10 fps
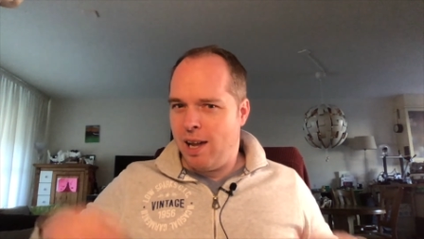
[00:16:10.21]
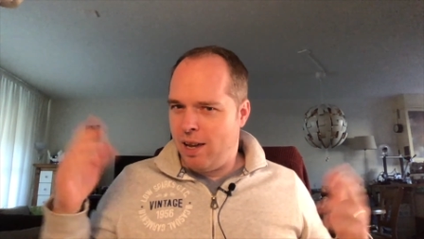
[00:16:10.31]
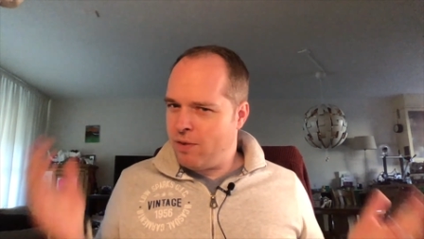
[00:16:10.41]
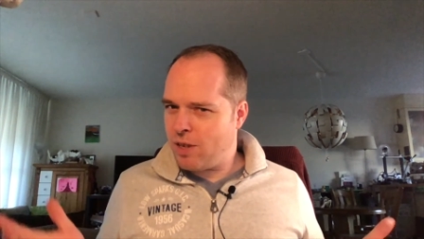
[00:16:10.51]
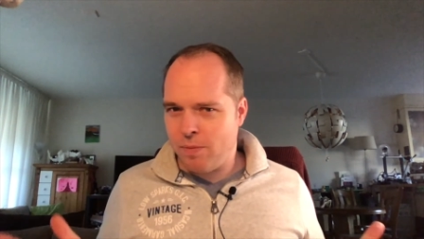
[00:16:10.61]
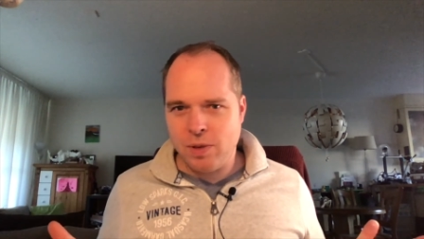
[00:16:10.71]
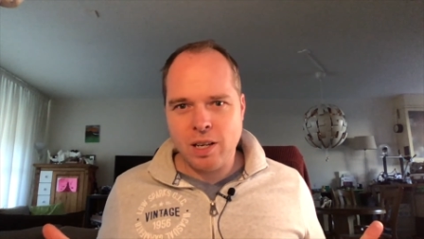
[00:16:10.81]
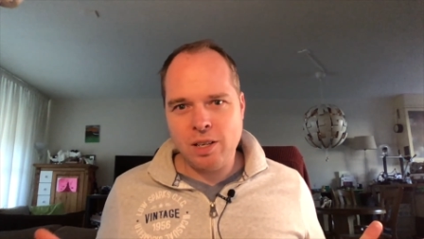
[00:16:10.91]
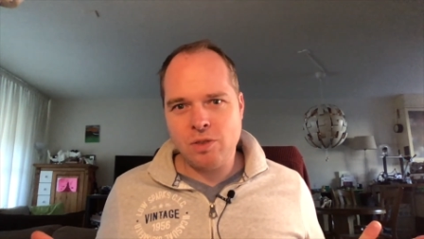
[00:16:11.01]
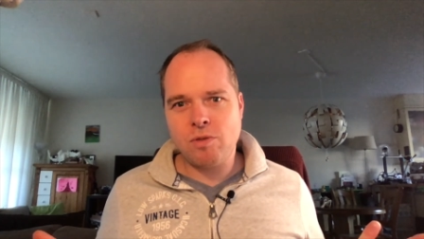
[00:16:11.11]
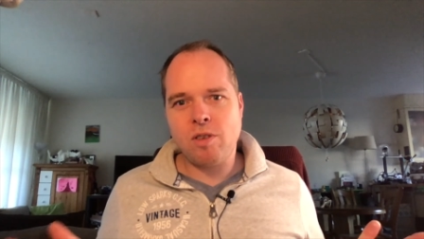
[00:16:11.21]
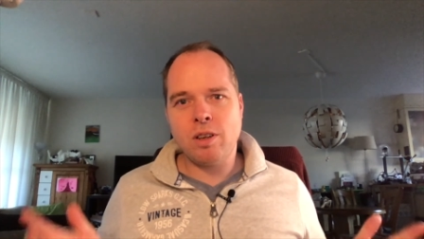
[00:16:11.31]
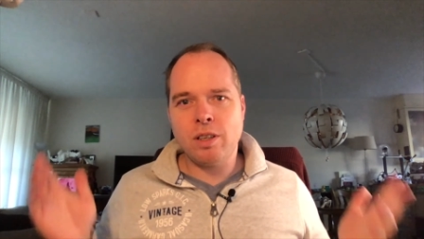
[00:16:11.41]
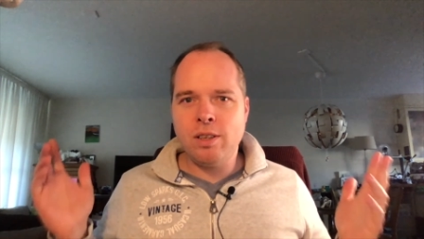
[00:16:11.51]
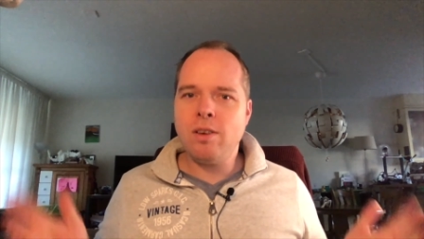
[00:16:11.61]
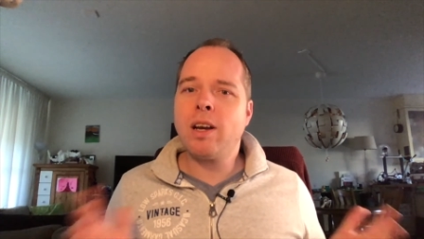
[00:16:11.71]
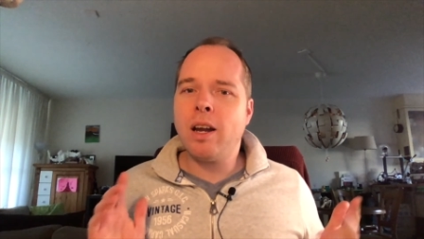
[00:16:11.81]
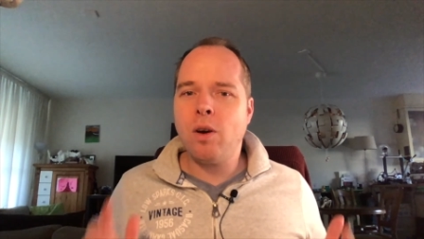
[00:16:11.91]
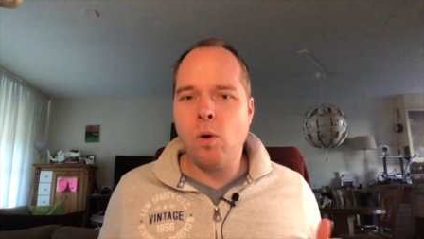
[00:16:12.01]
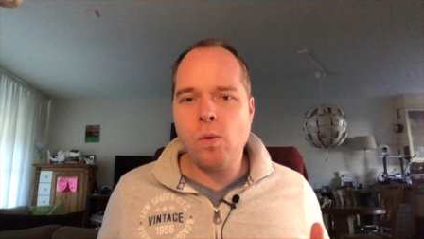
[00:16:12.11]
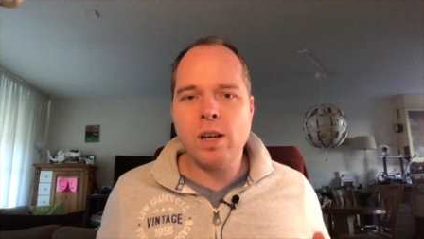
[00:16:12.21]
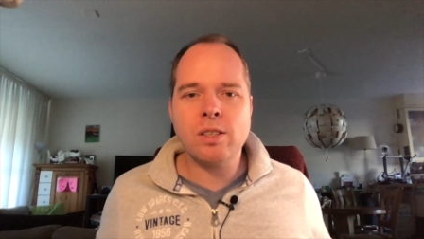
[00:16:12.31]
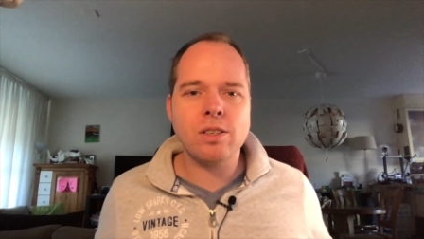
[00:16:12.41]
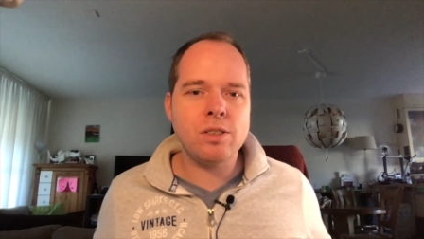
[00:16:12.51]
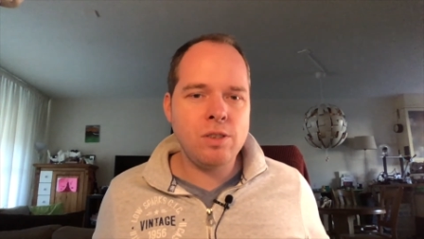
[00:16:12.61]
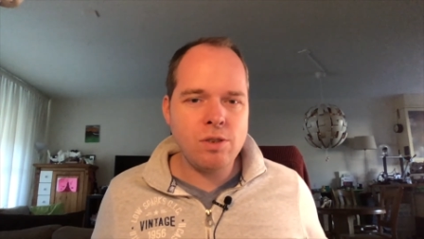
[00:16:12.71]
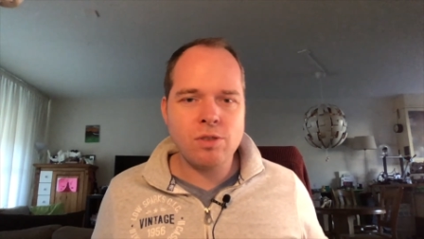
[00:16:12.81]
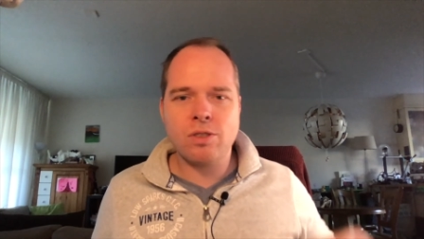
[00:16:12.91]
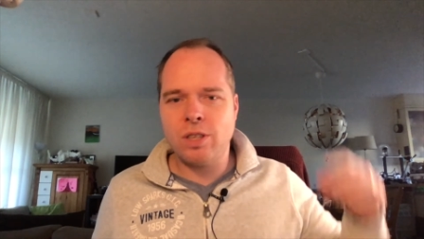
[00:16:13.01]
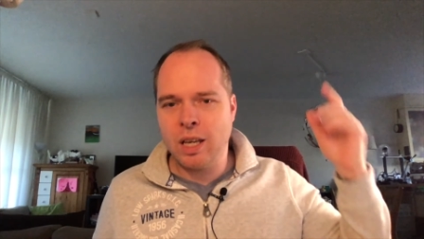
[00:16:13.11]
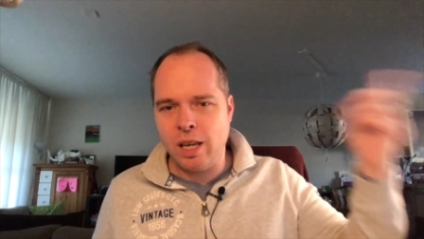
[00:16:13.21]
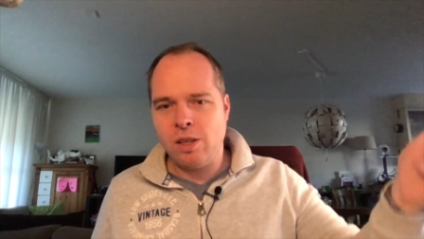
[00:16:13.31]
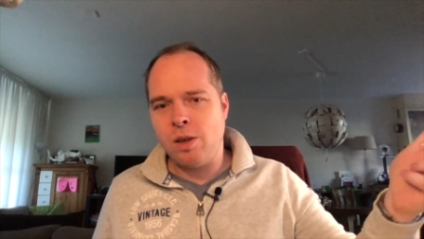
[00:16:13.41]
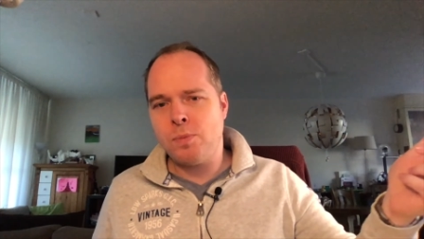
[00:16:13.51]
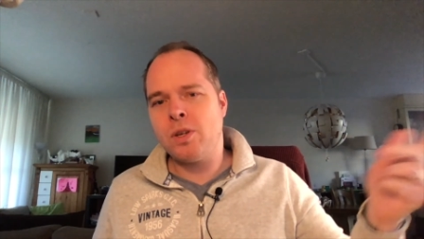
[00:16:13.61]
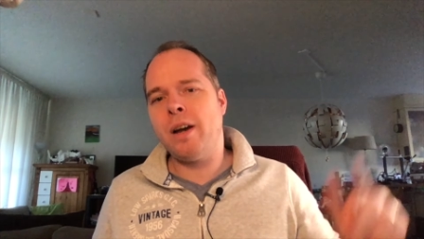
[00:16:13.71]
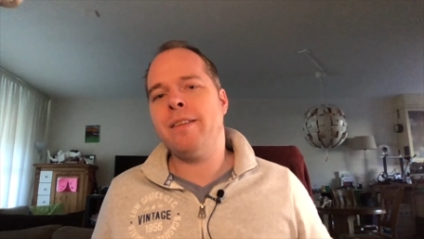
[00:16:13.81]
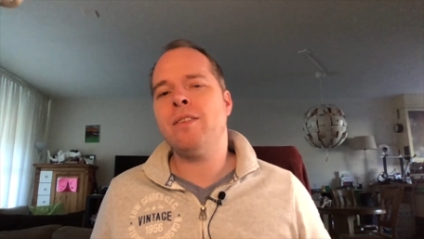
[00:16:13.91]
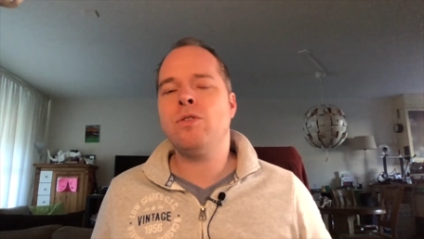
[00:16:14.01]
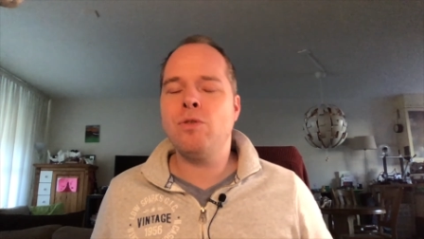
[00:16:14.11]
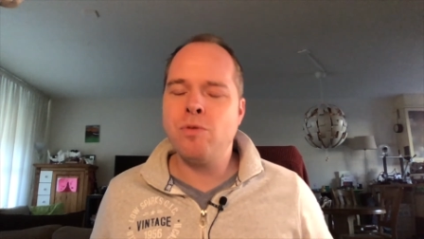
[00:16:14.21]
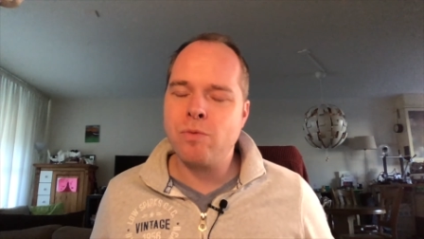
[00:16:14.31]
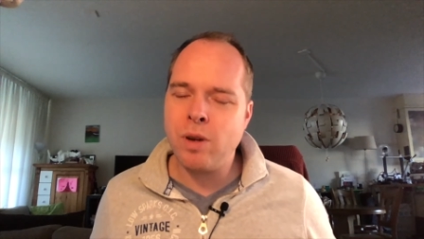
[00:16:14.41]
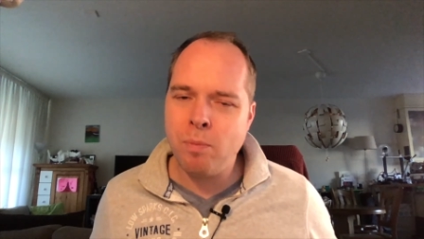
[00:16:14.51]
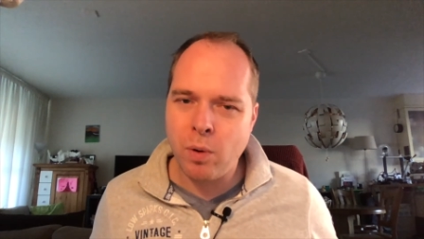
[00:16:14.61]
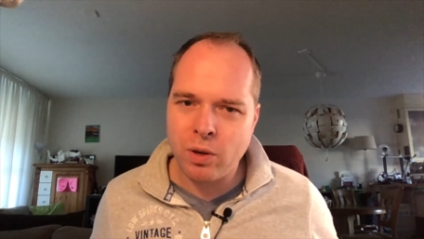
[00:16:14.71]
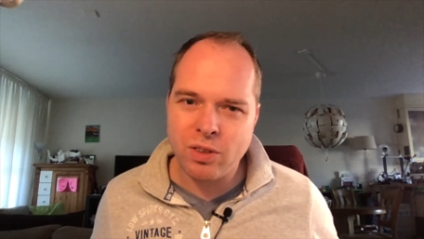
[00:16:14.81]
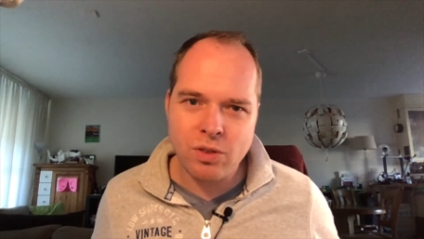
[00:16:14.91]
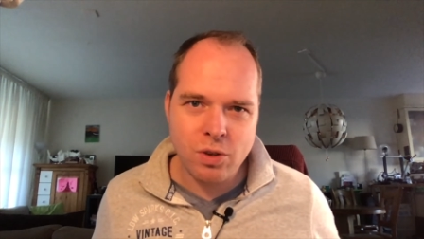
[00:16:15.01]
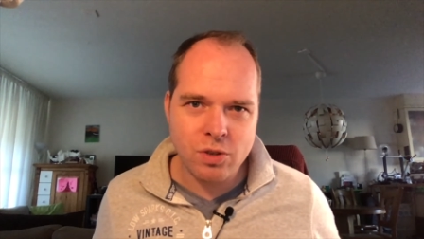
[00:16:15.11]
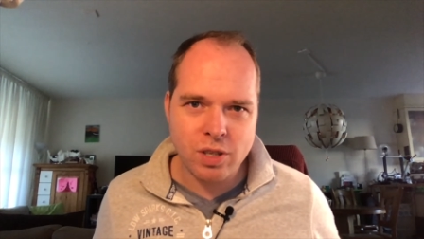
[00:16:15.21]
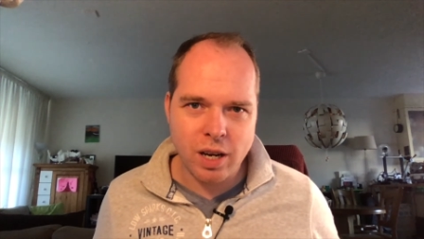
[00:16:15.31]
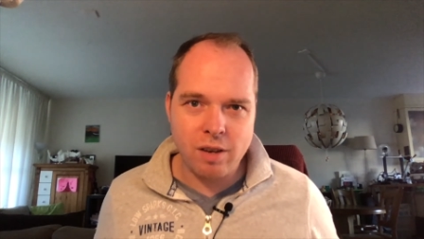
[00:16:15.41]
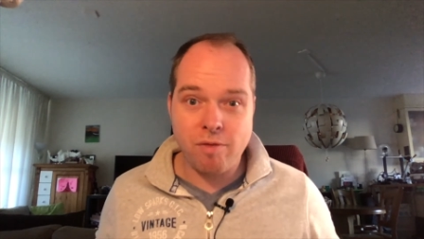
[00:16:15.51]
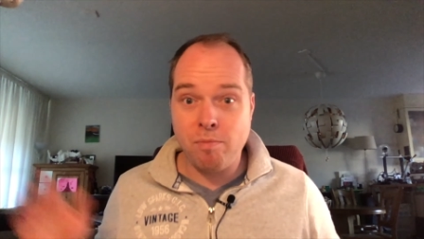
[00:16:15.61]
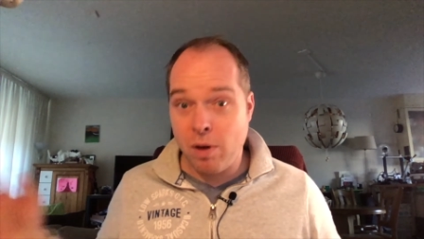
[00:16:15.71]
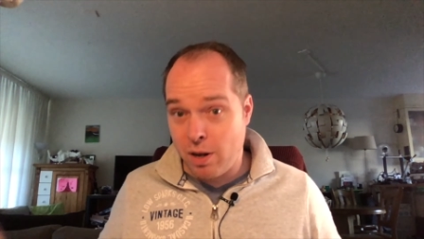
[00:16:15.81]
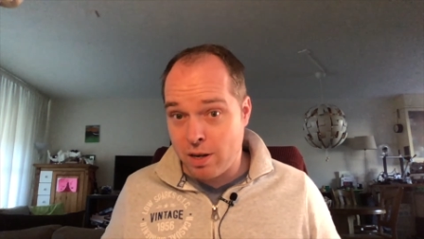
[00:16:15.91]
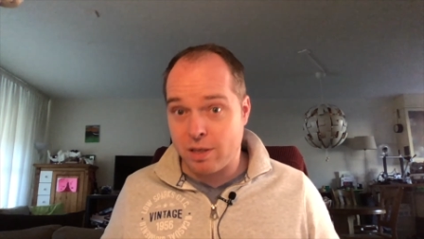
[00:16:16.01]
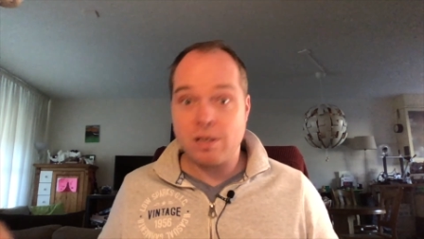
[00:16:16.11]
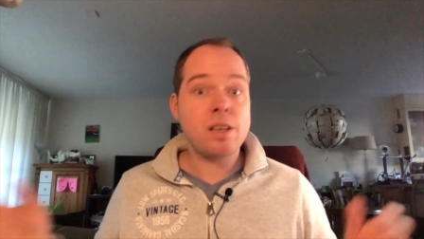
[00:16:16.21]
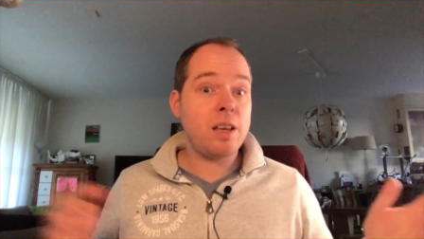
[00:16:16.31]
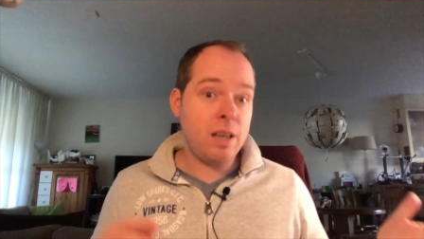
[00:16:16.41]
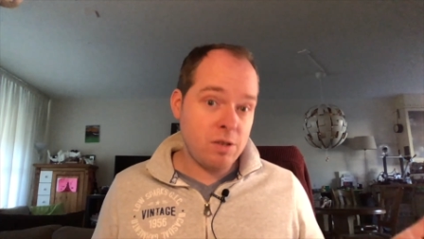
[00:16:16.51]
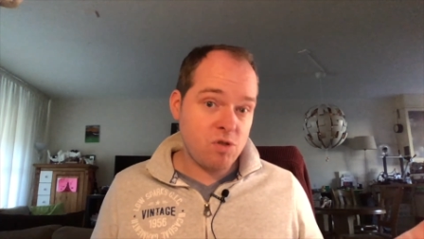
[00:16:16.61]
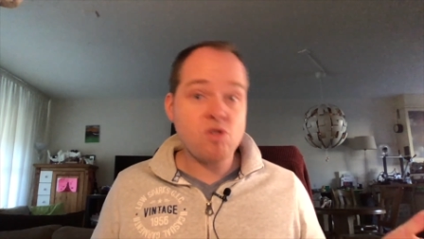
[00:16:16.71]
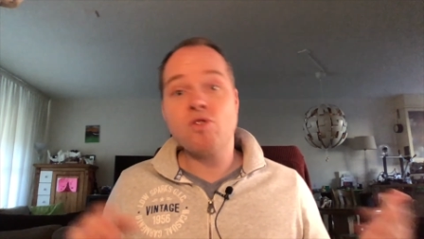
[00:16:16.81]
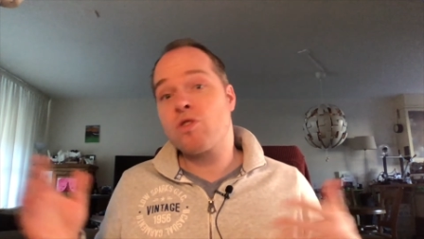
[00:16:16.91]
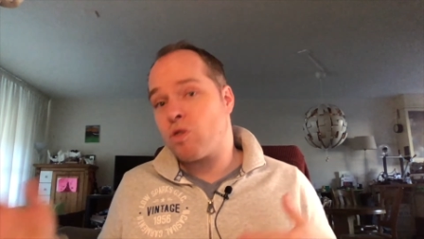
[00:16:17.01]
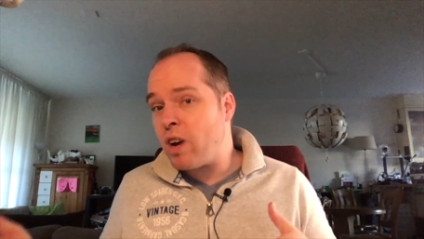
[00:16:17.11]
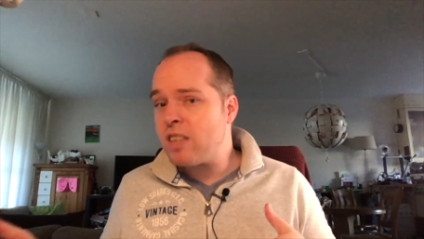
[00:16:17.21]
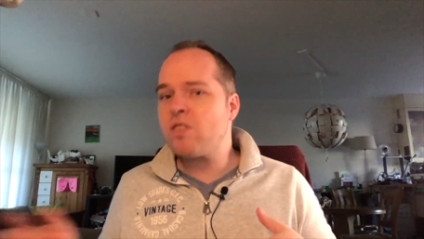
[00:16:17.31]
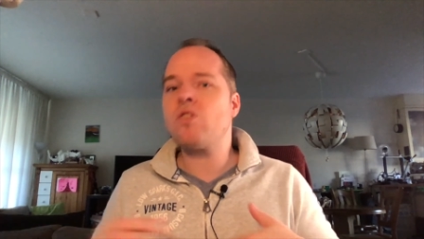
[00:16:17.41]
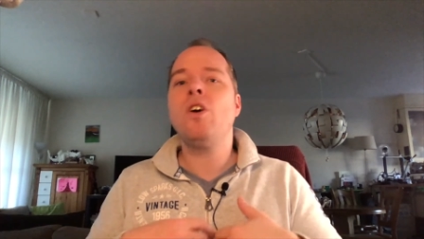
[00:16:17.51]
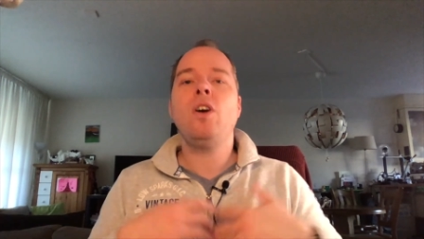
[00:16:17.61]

If something is wrong, you can always use the GitHub site to report those kind of bugs, issues, scratches,